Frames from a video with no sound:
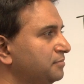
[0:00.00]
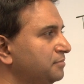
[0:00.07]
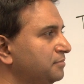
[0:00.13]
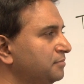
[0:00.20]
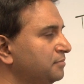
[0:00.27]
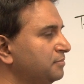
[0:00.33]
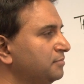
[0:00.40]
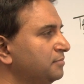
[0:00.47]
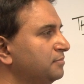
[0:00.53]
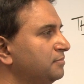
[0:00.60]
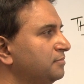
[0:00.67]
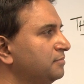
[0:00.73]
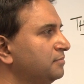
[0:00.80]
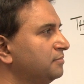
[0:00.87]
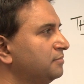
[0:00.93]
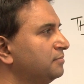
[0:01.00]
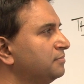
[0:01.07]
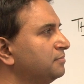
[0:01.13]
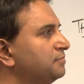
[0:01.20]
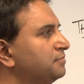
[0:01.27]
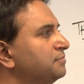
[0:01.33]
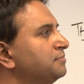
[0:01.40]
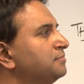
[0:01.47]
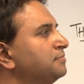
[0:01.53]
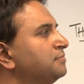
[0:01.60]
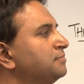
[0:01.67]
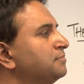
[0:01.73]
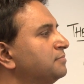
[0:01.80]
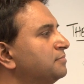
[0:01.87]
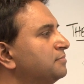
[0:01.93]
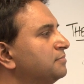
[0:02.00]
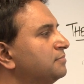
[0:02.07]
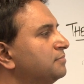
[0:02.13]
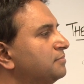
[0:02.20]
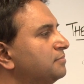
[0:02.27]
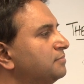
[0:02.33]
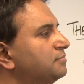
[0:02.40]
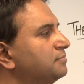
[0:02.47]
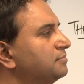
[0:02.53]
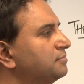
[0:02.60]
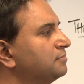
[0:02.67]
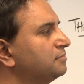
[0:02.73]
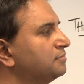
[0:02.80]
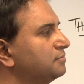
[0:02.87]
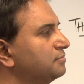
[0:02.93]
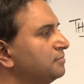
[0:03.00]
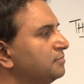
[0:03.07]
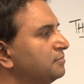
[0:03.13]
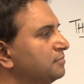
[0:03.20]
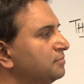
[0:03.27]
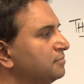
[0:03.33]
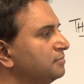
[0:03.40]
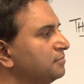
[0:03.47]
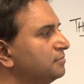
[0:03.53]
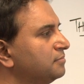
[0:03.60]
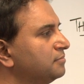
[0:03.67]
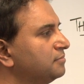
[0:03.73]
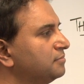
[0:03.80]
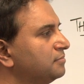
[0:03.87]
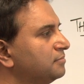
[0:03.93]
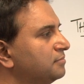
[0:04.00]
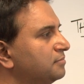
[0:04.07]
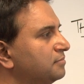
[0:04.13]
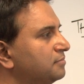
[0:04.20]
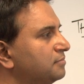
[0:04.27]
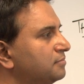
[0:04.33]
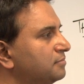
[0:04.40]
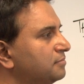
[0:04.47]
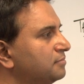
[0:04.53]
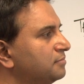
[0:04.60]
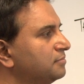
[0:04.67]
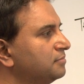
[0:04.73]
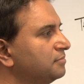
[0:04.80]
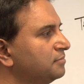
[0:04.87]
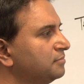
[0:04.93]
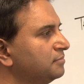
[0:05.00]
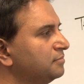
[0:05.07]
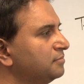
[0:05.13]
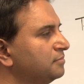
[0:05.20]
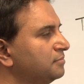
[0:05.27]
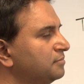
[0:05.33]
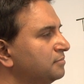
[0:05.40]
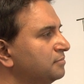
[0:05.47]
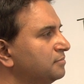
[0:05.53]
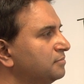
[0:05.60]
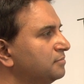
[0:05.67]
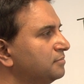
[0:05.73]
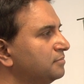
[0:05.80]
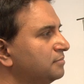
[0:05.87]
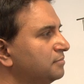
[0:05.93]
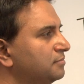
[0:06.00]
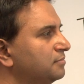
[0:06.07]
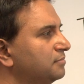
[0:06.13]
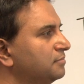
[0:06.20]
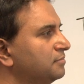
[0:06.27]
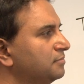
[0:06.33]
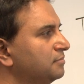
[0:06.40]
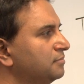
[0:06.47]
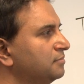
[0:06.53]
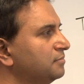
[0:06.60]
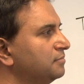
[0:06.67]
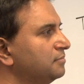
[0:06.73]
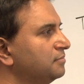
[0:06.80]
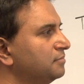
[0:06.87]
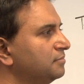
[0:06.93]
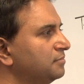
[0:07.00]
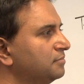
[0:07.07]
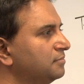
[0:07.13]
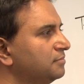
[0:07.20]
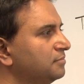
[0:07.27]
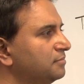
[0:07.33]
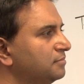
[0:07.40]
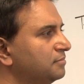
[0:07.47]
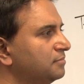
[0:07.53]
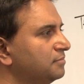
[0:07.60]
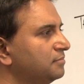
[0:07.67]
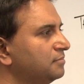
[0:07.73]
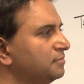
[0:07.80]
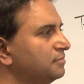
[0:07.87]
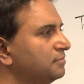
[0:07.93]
The person shown says nothing.